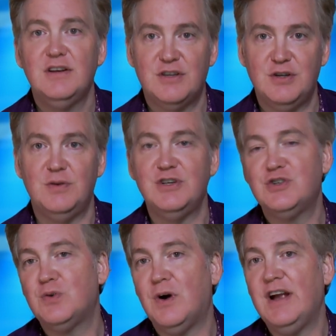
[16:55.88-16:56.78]
to
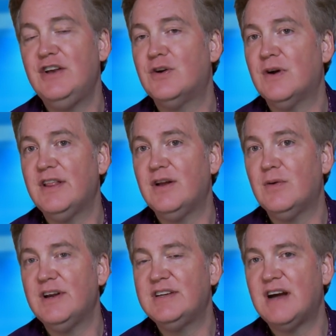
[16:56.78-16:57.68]
enjoy during their
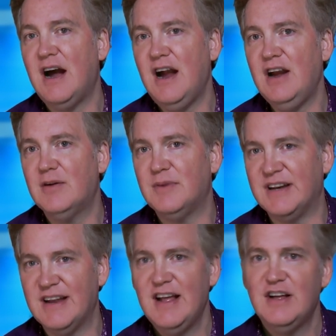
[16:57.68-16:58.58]

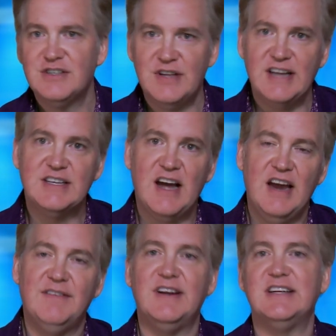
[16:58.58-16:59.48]
retirement. So that's
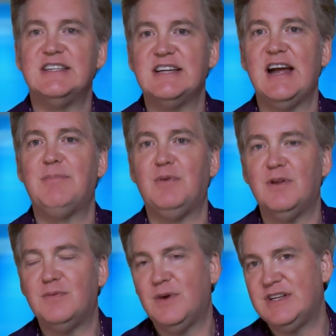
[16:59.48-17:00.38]
kind of an
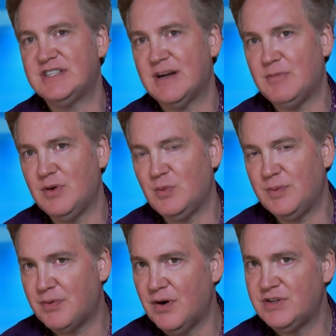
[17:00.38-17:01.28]
example of when someone
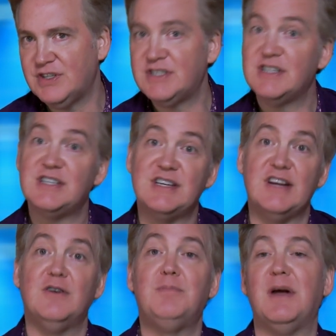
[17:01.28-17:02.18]
would purchase a
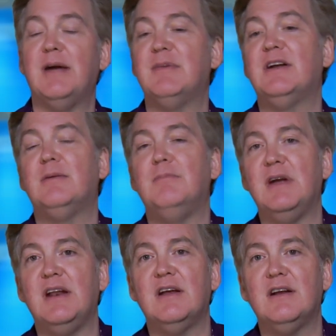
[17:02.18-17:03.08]
single payment
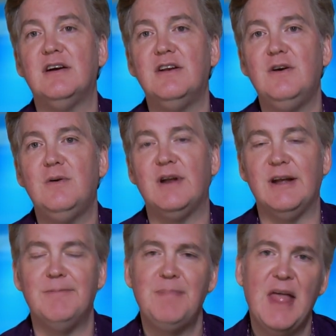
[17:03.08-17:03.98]
immediate
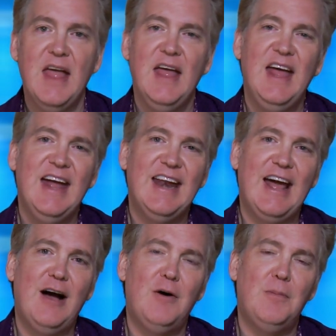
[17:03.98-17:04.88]
annuity.
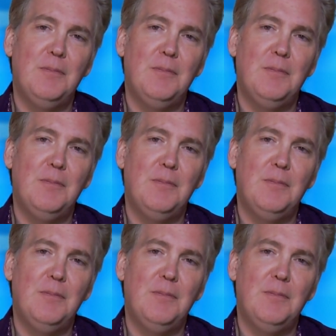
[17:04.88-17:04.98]
Now,